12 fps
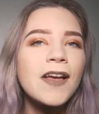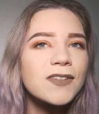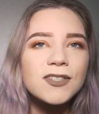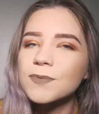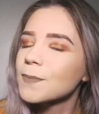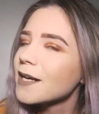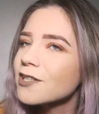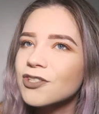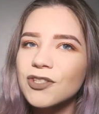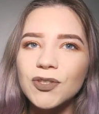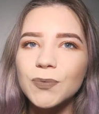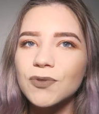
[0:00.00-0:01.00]
smash
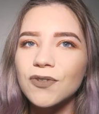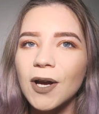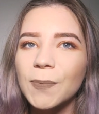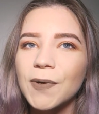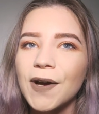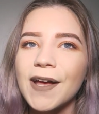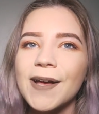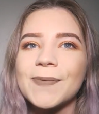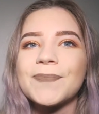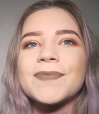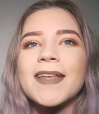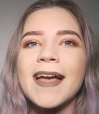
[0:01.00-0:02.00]
the subscribe
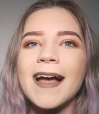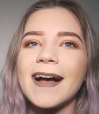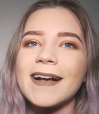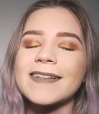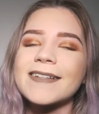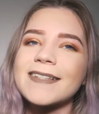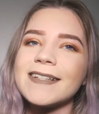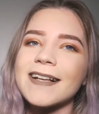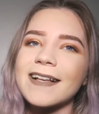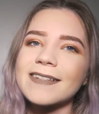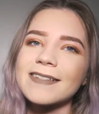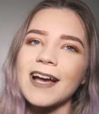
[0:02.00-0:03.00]
button, and I'll see you
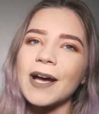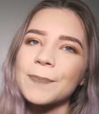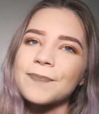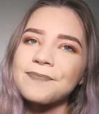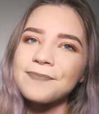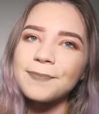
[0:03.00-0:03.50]
next time.